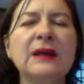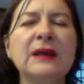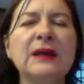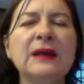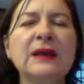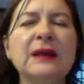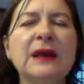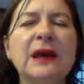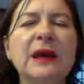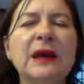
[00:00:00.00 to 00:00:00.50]

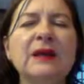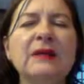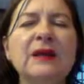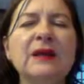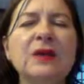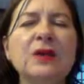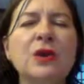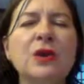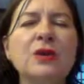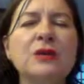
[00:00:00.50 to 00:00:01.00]
I
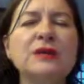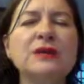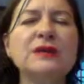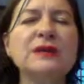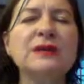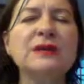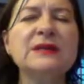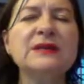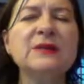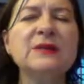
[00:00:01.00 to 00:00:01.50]
think
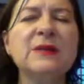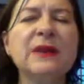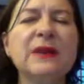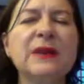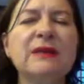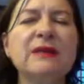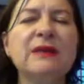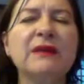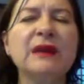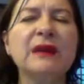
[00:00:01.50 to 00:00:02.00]
noticing is a
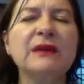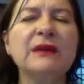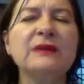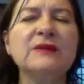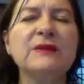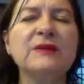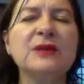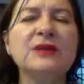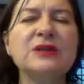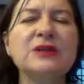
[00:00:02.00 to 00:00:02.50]
big thing,
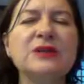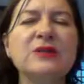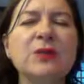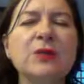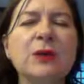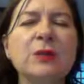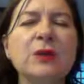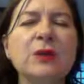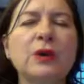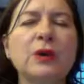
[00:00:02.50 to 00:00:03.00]
especially
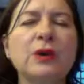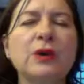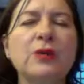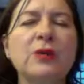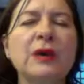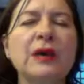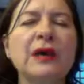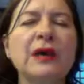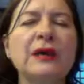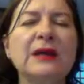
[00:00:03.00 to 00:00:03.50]
when we're
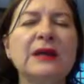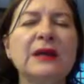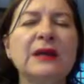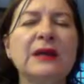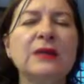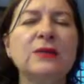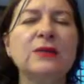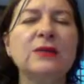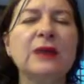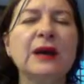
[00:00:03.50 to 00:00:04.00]

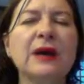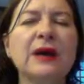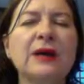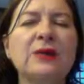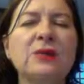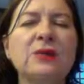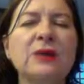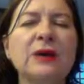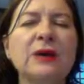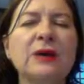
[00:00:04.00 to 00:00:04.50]
creating,
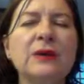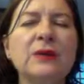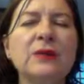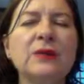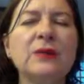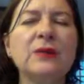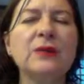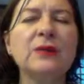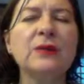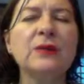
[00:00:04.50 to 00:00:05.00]
right? We
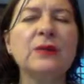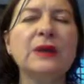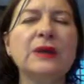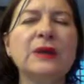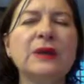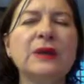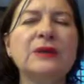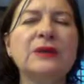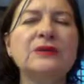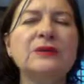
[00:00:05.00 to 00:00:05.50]

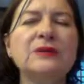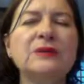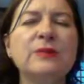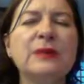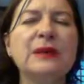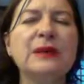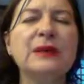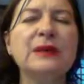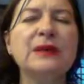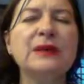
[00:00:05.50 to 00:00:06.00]
need to
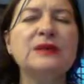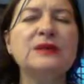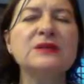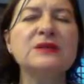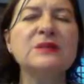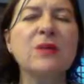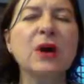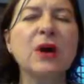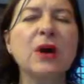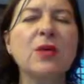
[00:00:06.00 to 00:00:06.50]
be in a
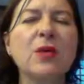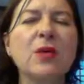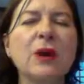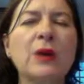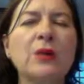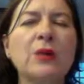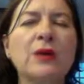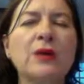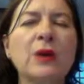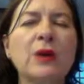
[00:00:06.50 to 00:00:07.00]
spot
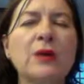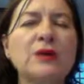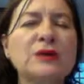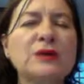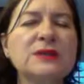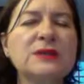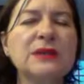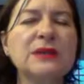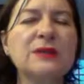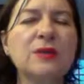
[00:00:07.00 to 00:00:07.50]
where we're
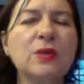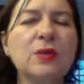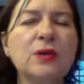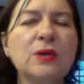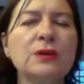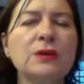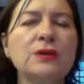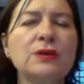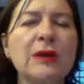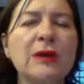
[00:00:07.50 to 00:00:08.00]
noticing the
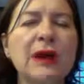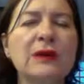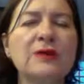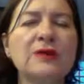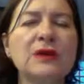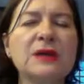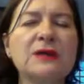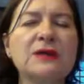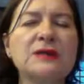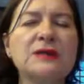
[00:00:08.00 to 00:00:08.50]
world
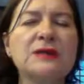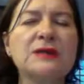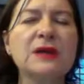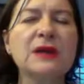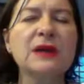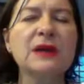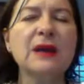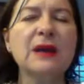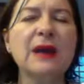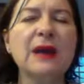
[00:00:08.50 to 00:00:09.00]
around us.
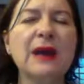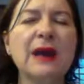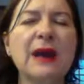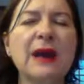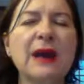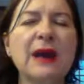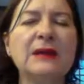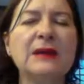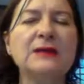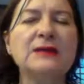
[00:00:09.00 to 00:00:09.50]

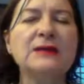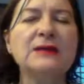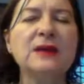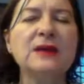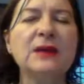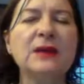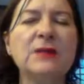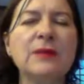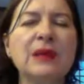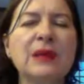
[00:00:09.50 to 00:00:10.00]
And
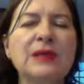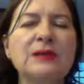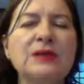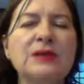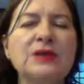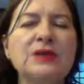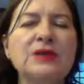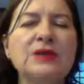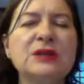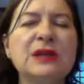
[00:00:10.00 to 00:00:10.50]

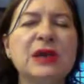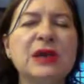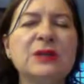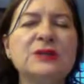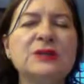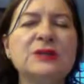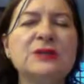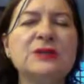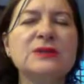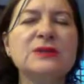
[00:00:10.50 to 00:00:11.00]
meditation
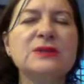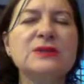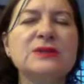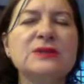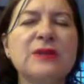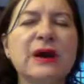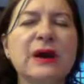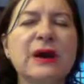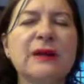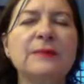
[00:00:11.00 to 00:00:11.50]
helps us do
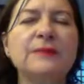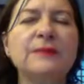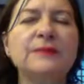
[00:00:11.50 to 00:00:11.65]
that.